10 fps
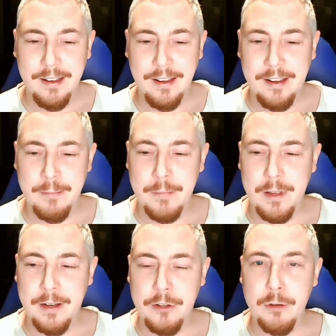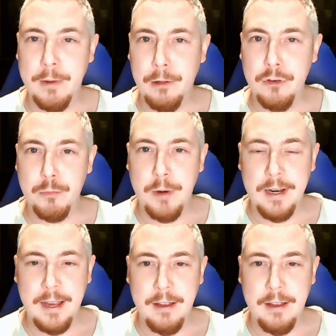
um, and I took my lunch break